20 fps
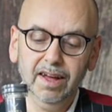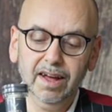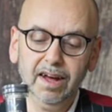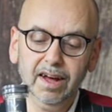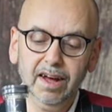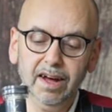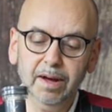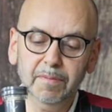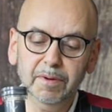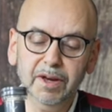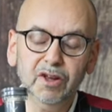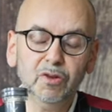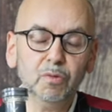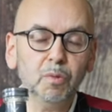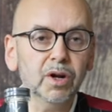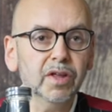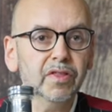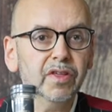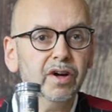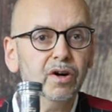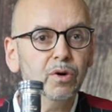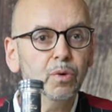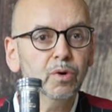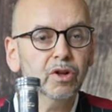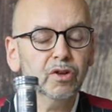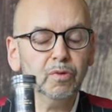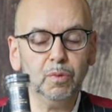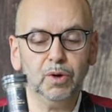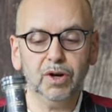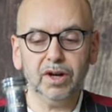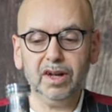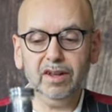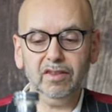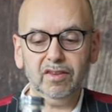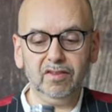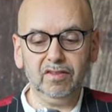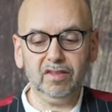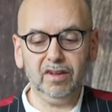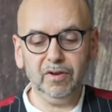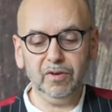It is one of the oldest working
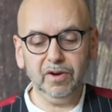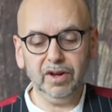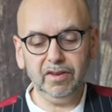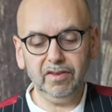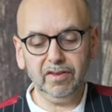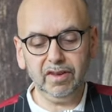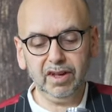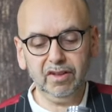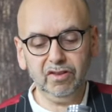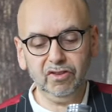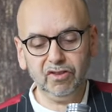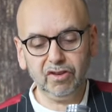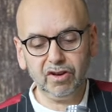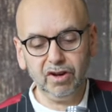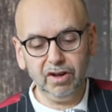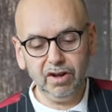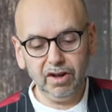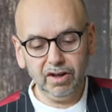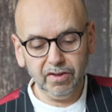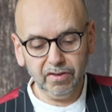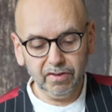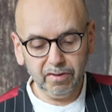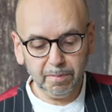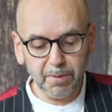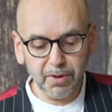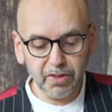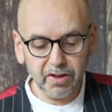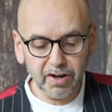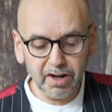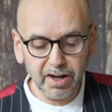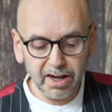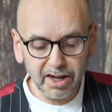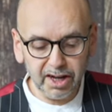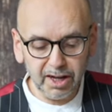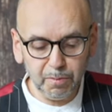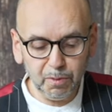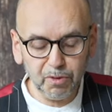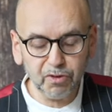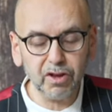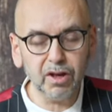distilleries in Scotland, but the
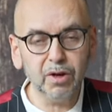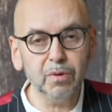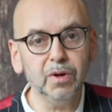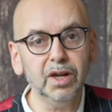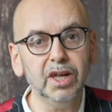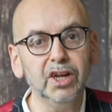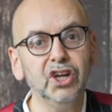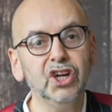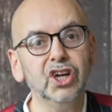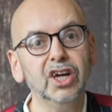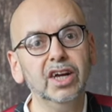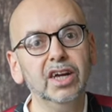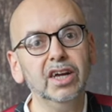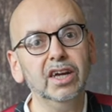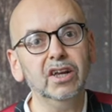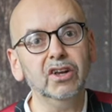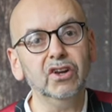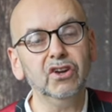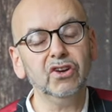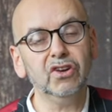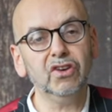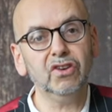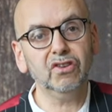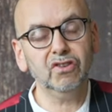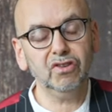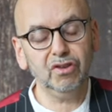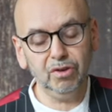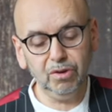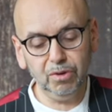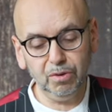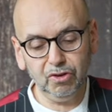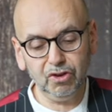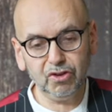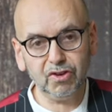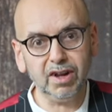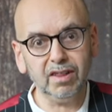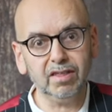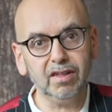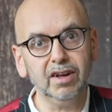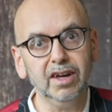name was only changed to
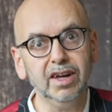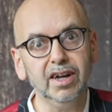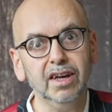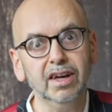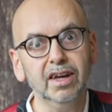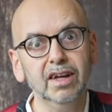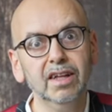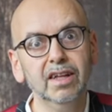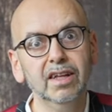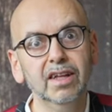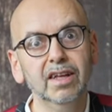Strathisla